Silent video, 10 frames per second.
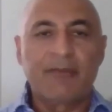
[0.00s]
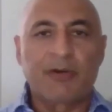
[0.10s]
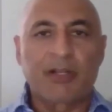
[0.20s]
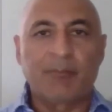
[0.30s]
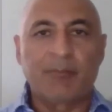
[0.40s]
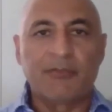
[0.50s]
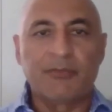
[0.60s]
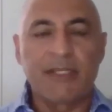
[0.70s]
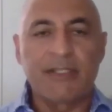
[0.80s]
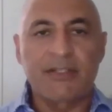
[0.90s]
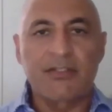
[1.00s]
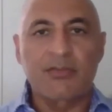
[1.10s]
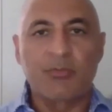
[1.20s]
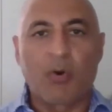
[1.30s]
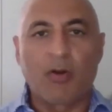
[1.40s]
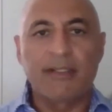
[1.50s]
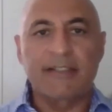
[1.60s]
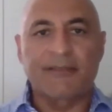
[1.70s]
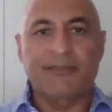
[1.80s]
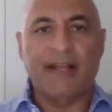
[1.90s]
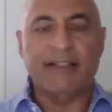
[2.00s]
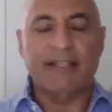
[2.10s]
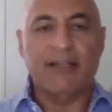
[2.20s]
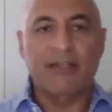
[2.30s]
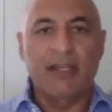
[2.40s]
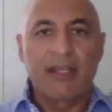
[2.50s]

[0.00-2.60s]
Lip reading: for a couple of reasons. One is the fact that